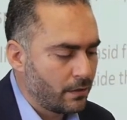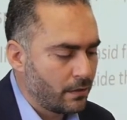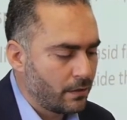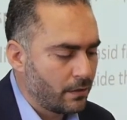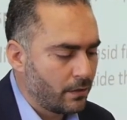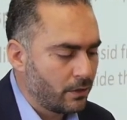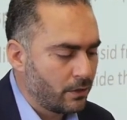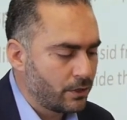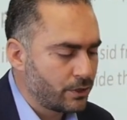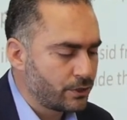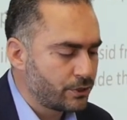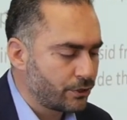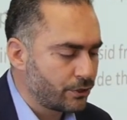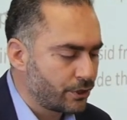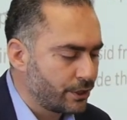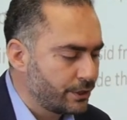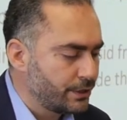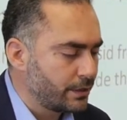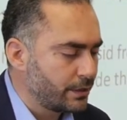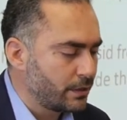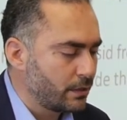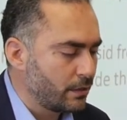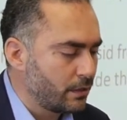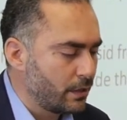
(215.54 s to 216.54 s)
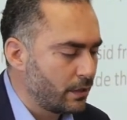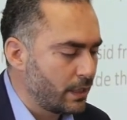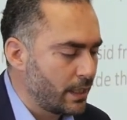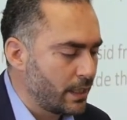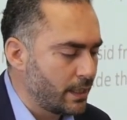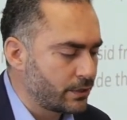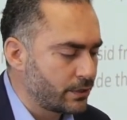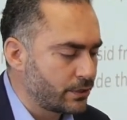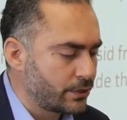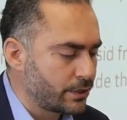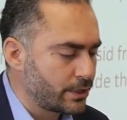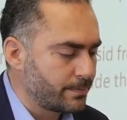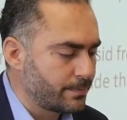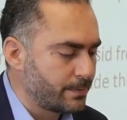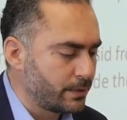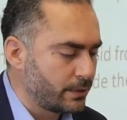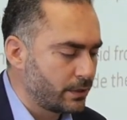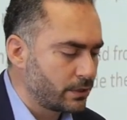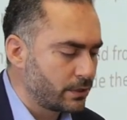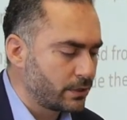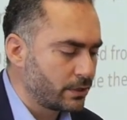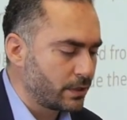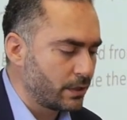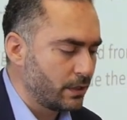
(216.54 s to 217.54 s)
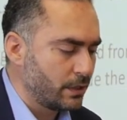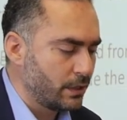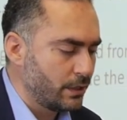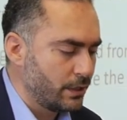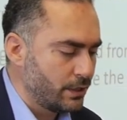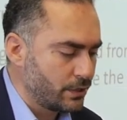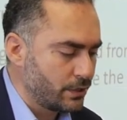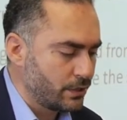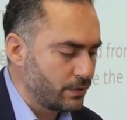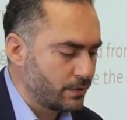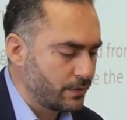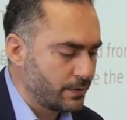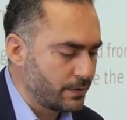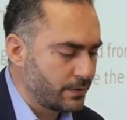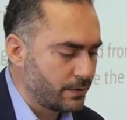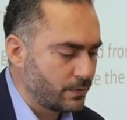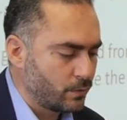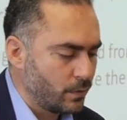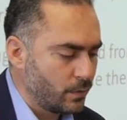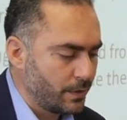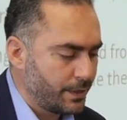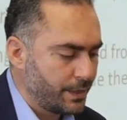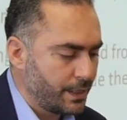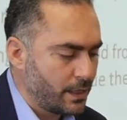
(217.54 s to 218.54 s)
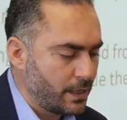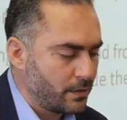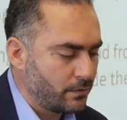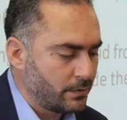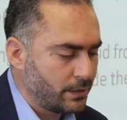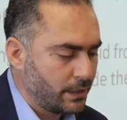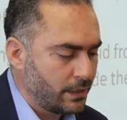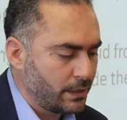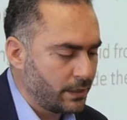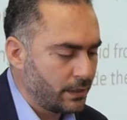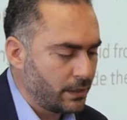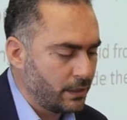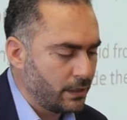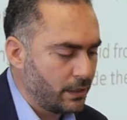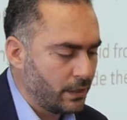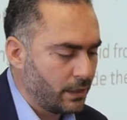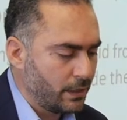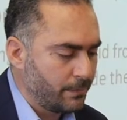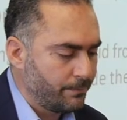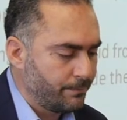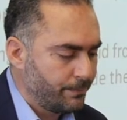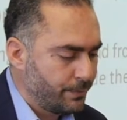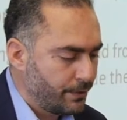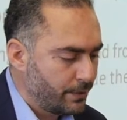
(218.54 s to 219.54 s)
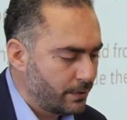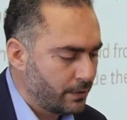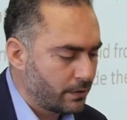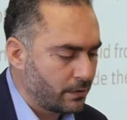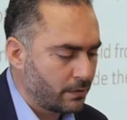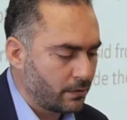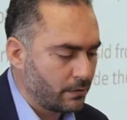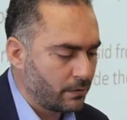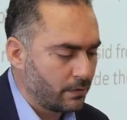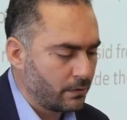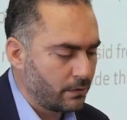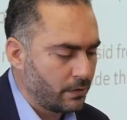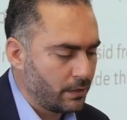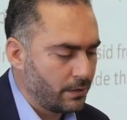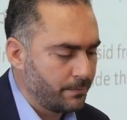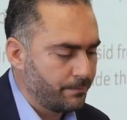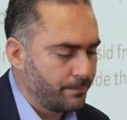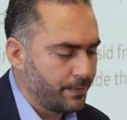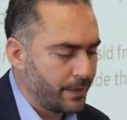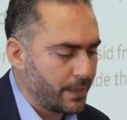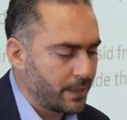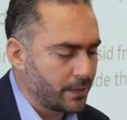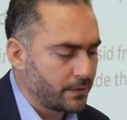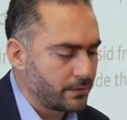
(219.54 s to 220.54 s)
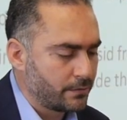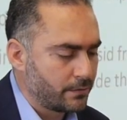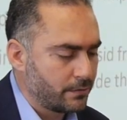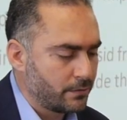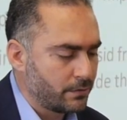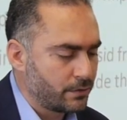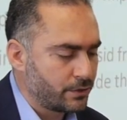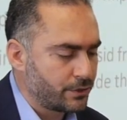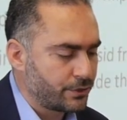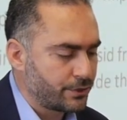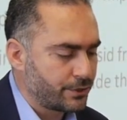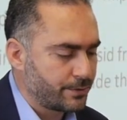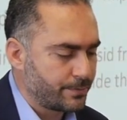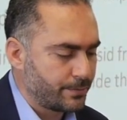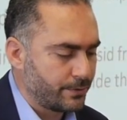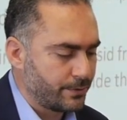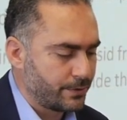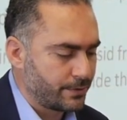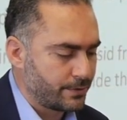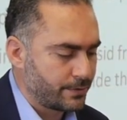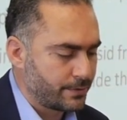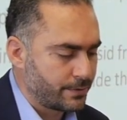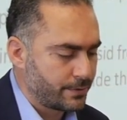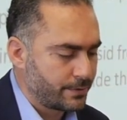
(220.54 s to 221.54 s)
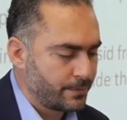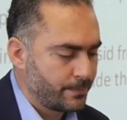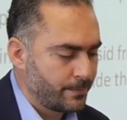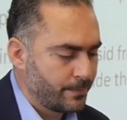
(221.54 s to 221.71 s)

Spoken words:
on juridical and jurisprudential issues without any empirical impact on jurisprudence.